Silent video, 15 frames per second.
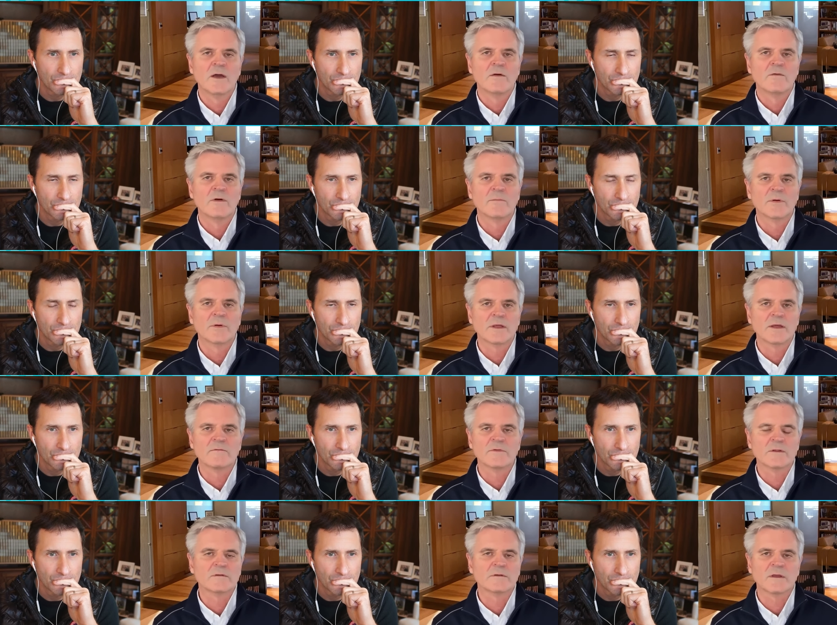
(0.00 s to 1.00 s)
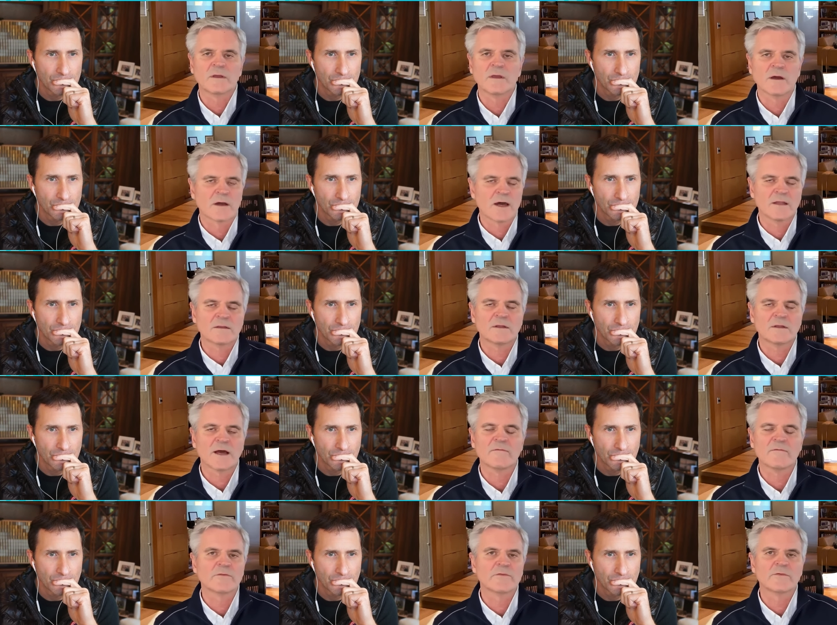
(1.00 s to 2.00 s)
Speaker 1: we believe that you know content
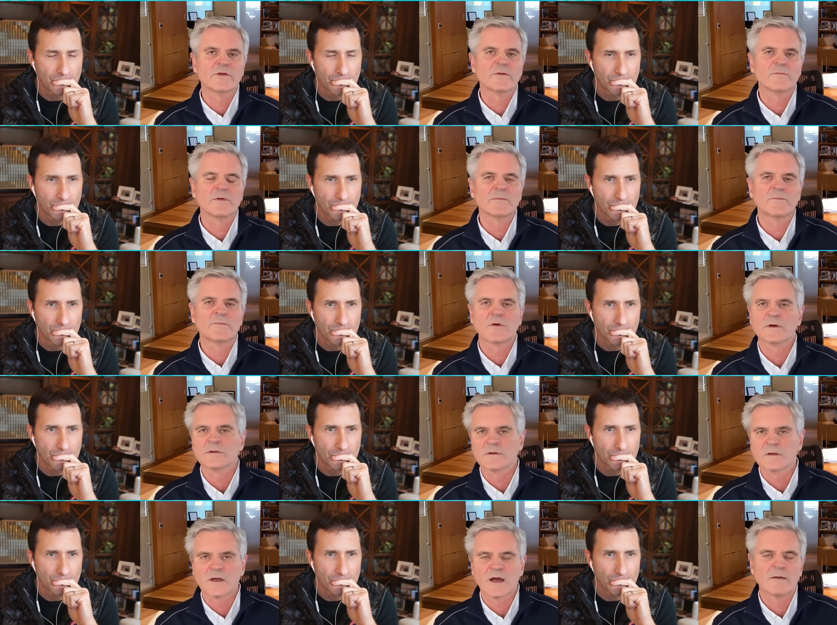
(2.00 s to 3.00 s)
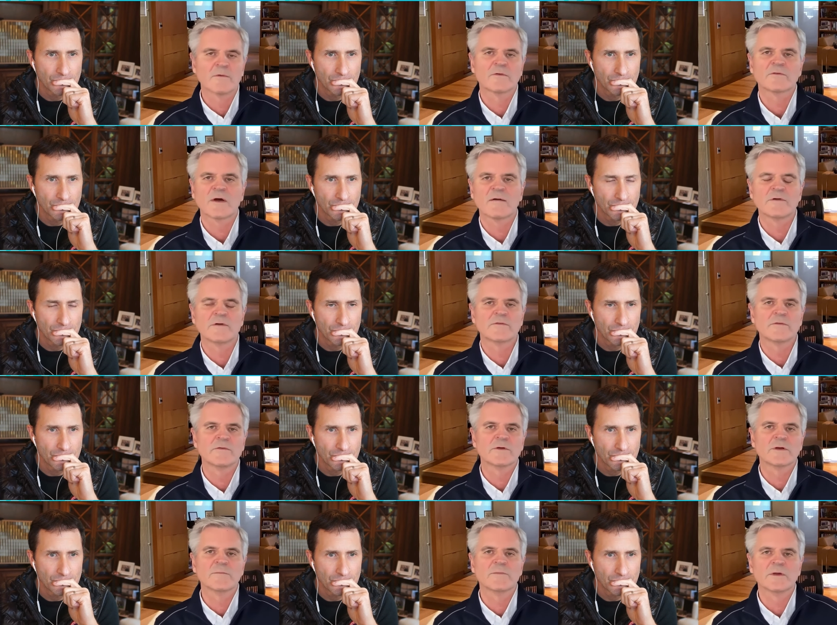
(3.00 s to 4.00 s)
obviously is going to be important, commerce obviously
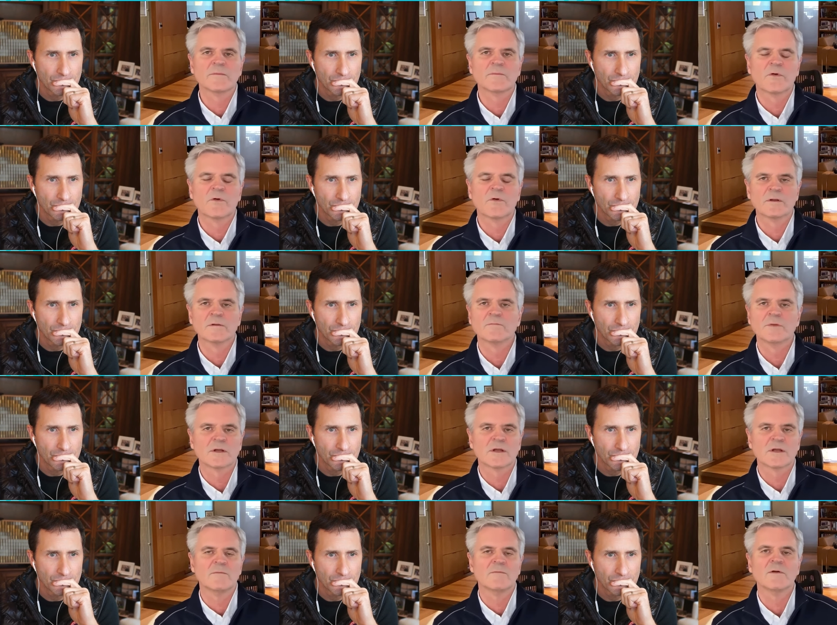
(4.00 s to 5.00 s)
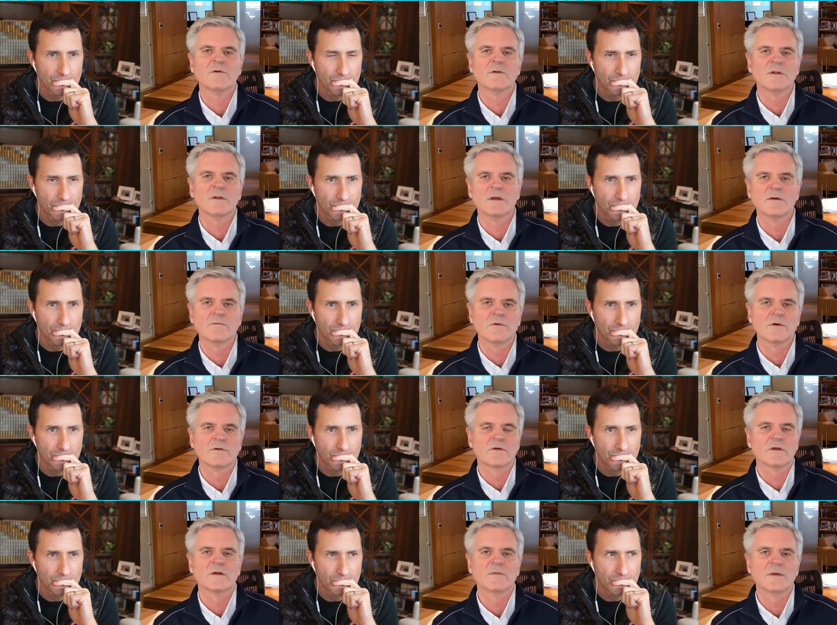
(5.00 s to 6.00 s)
is going to be important, but community
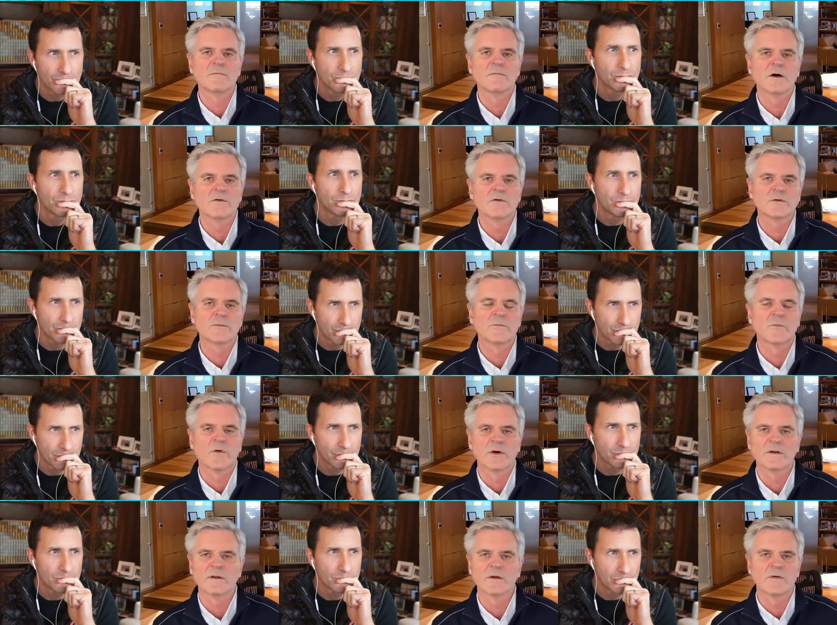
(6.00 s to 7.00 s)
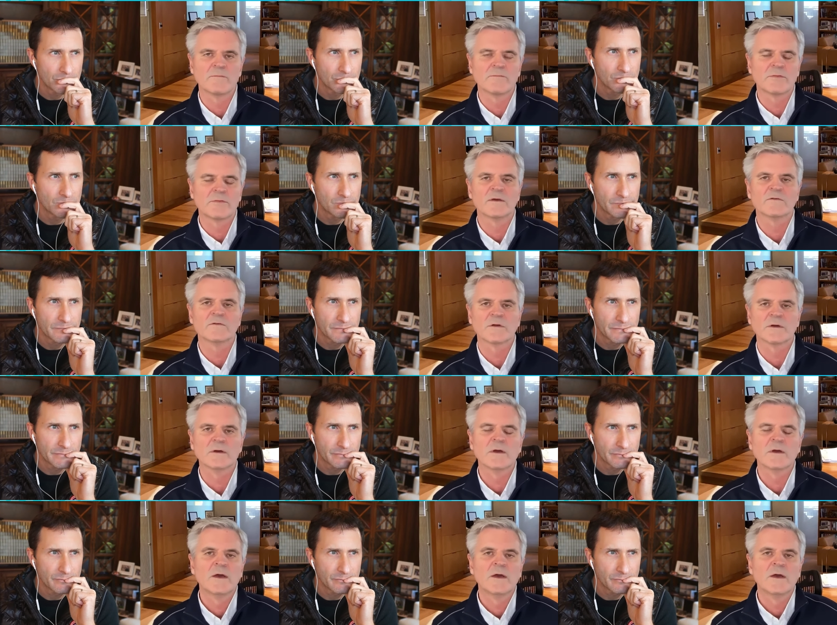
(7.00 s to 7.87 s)
was going to be most important, and we placed a